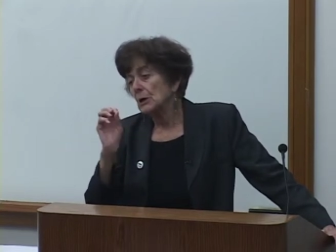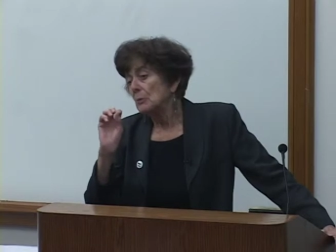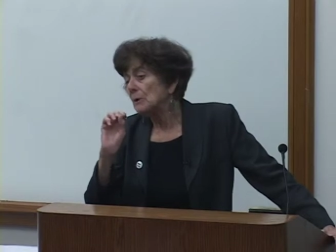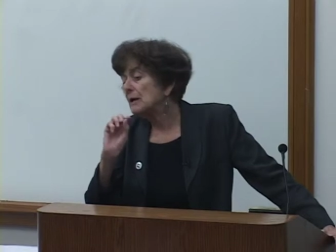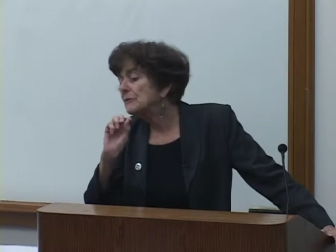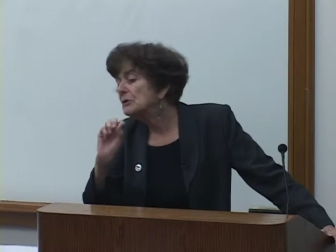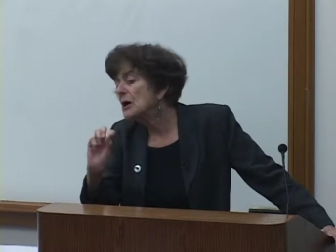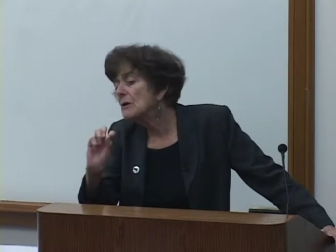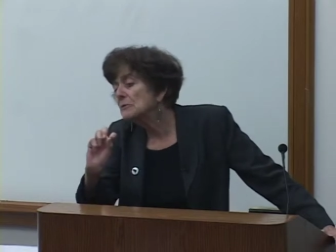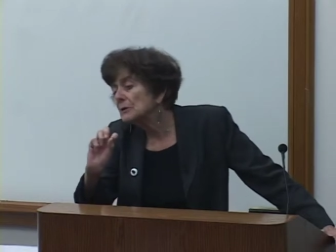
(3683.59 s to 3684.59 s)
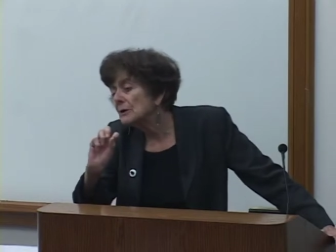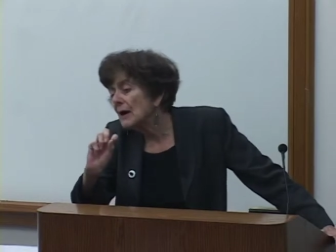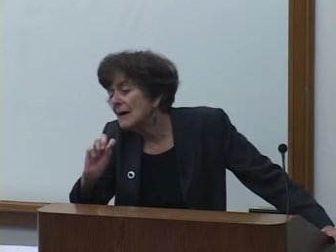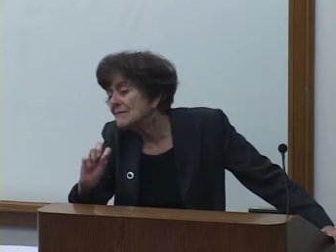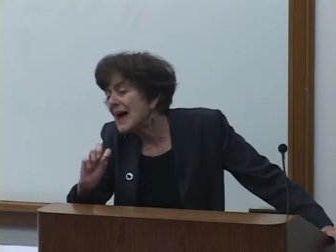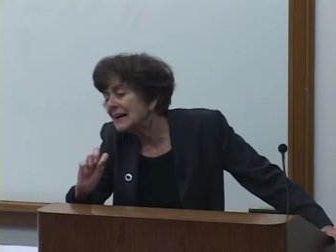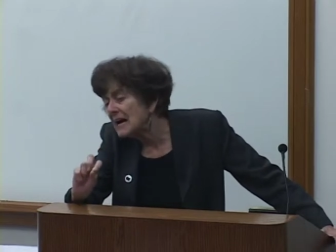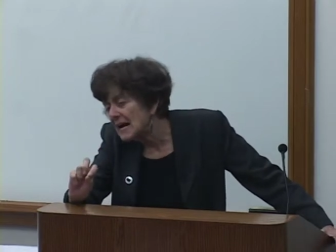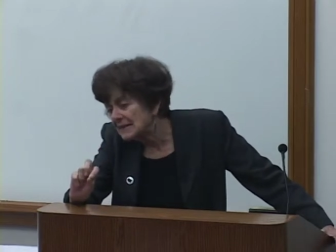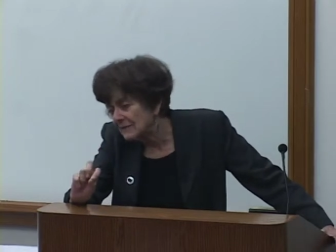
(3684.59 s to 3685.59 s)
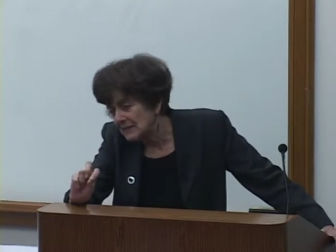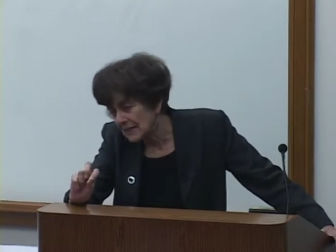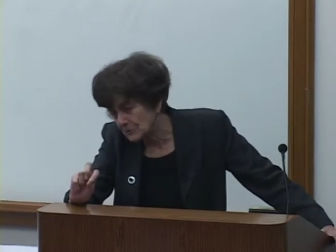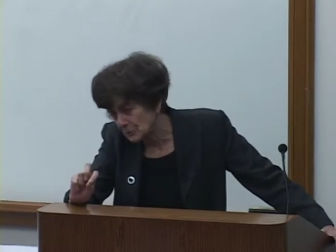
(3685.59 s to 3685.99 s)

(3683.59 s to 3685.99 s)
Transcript: But if you don't have that kind of electoral